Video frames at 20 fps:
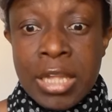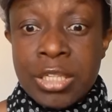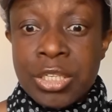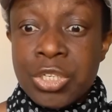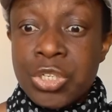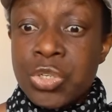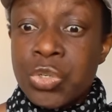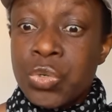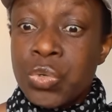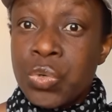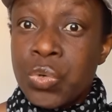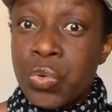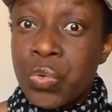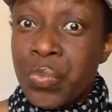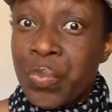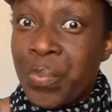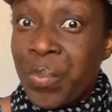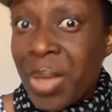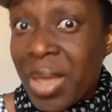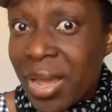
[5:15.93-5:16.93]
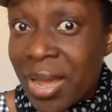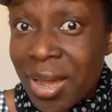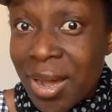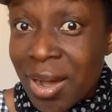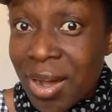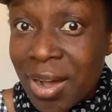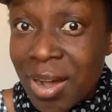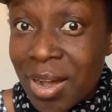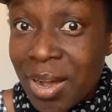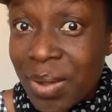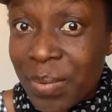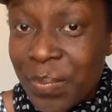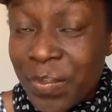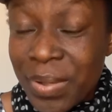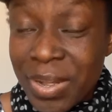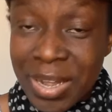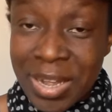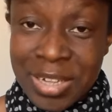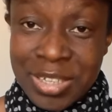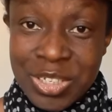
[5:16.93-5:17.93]
to
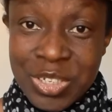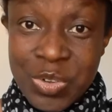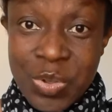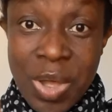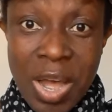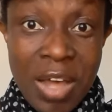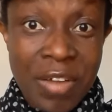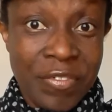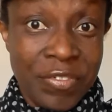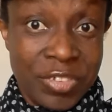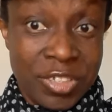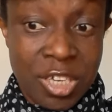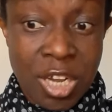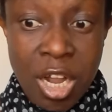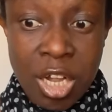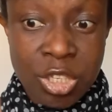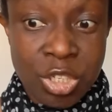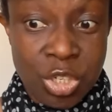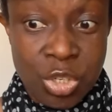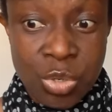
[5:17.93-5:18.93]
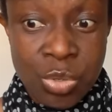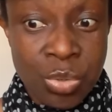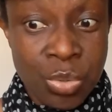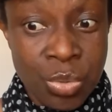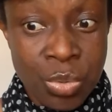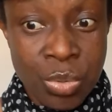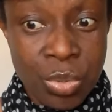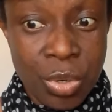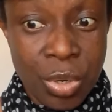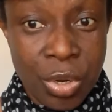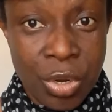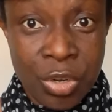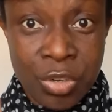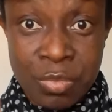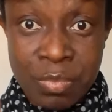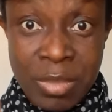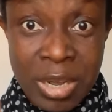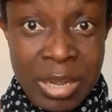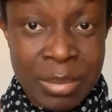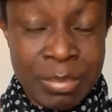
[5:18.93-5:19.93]
makeup and to have tattoo
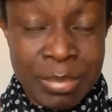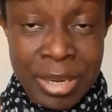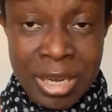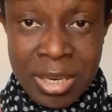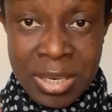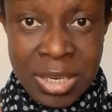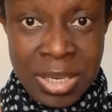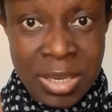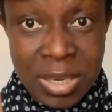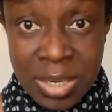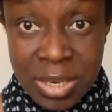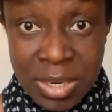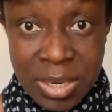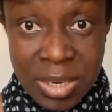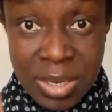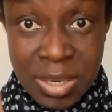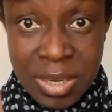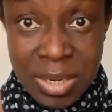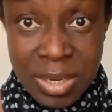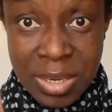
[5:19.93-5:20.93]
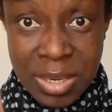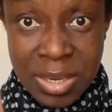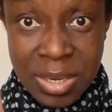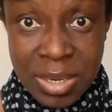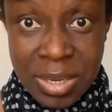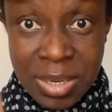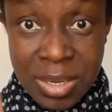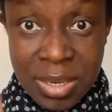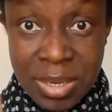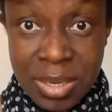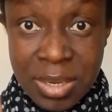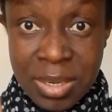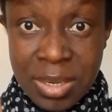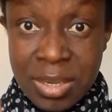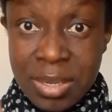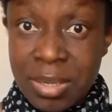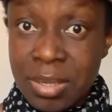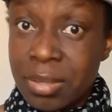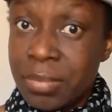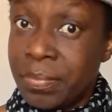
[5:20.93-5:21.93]
on my body?
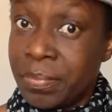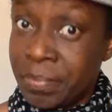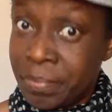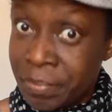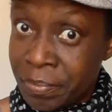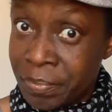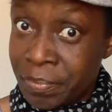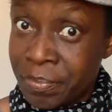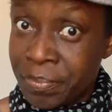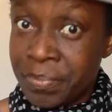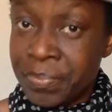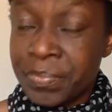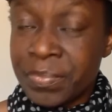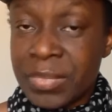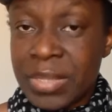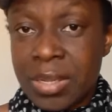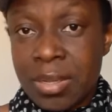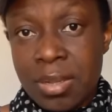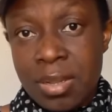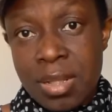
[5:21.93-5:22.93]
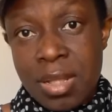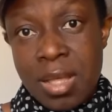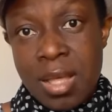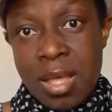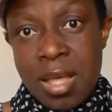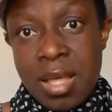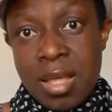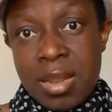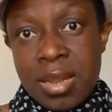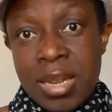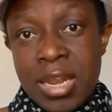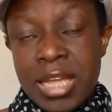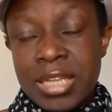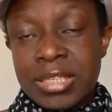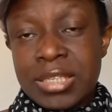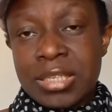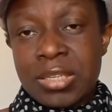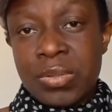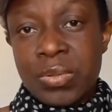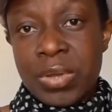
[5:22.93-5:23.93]
Hmm?
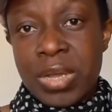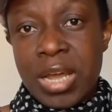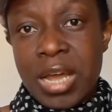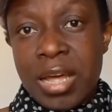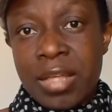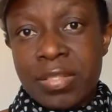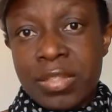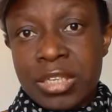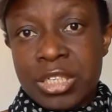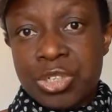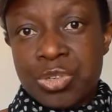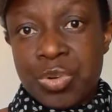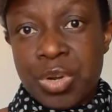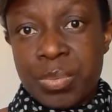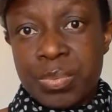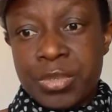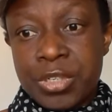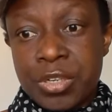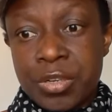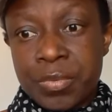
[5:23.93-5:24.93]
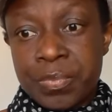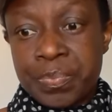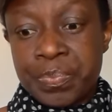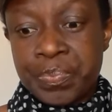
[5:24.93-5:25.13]
Let's look at the scripture.